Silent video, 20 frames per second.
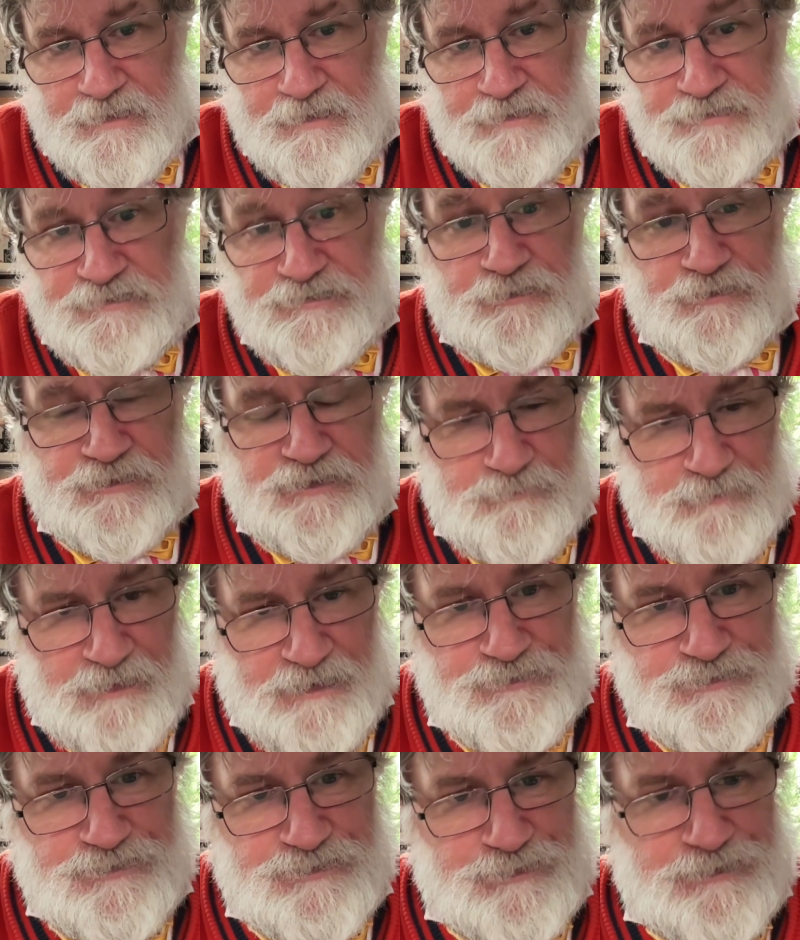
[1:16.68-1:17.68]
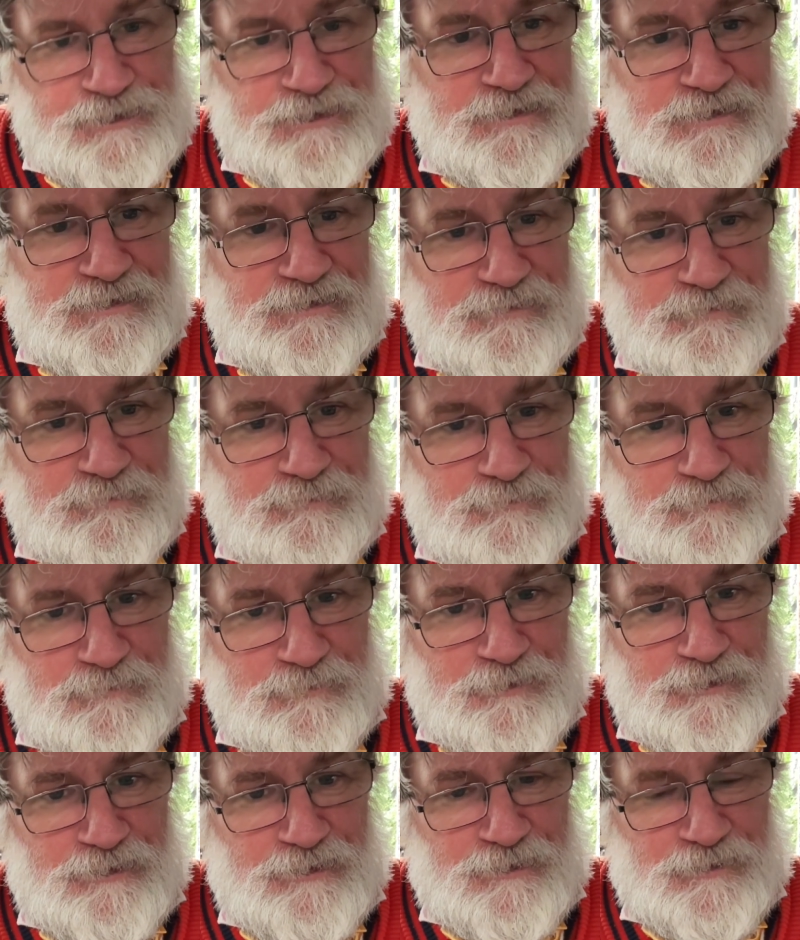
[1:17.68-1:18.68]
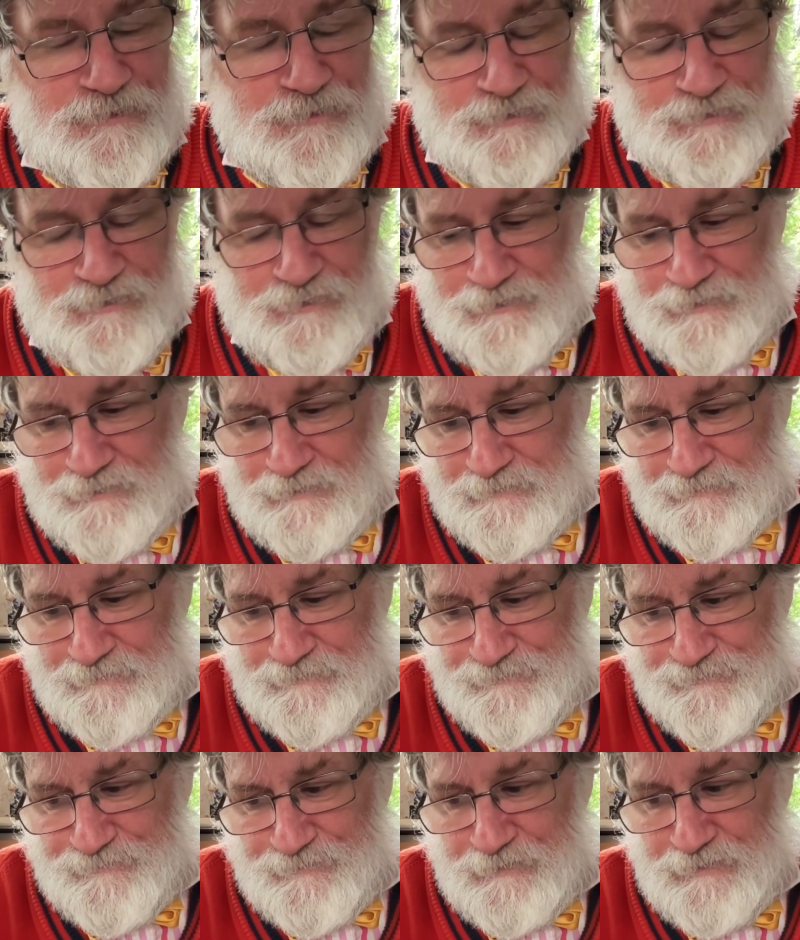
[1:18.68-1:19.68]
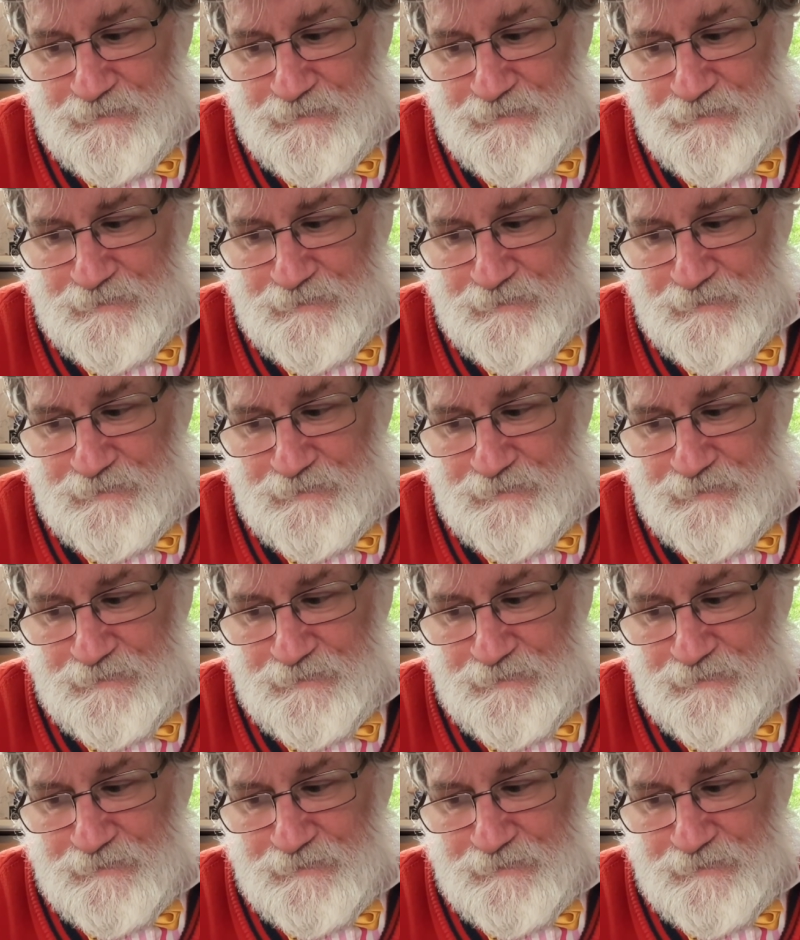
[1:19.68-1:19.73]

documentary of